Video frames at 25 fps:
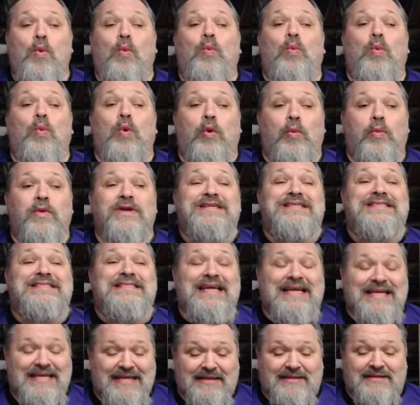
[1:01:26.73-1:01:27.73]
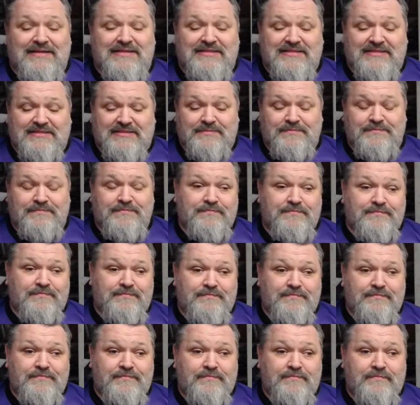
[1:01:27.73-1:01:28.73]
were ridiculous.
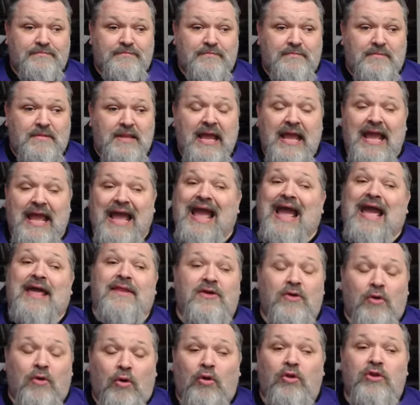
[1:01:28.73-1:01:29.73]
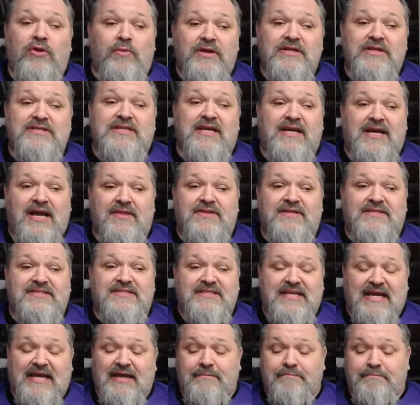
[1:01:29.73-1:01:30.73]
And the only reason I got the
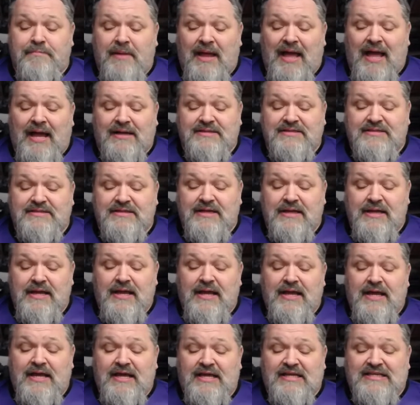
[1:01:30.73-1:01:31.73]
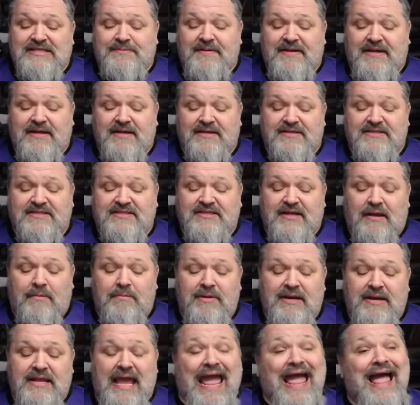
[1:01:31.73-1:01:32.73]
second box is because
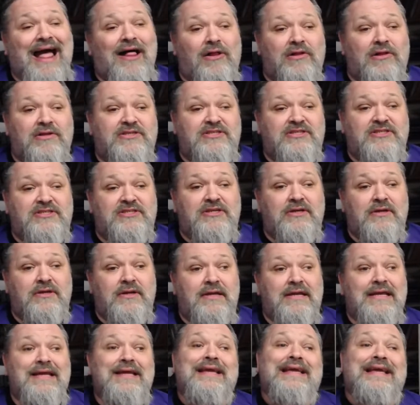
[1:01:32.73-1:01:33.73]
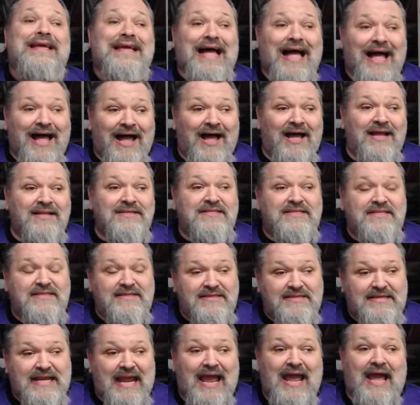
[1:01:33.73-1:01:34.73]
somebody else on
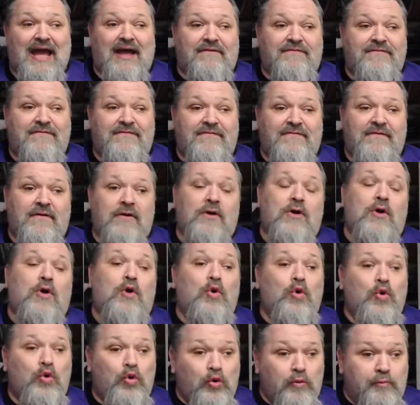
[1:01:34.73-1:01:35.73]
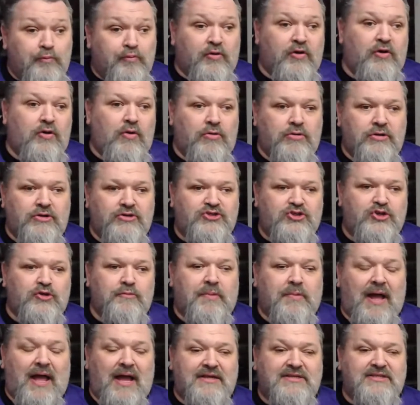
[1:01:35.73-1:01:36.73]
staff who pre-ordered 2
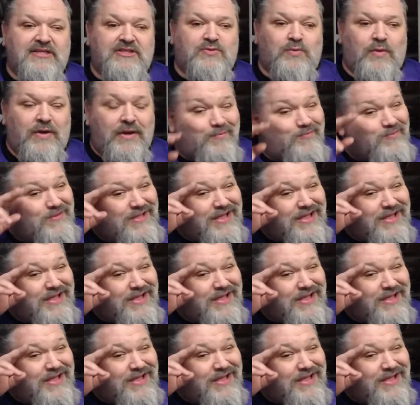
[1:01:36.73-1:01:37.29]
boxes went,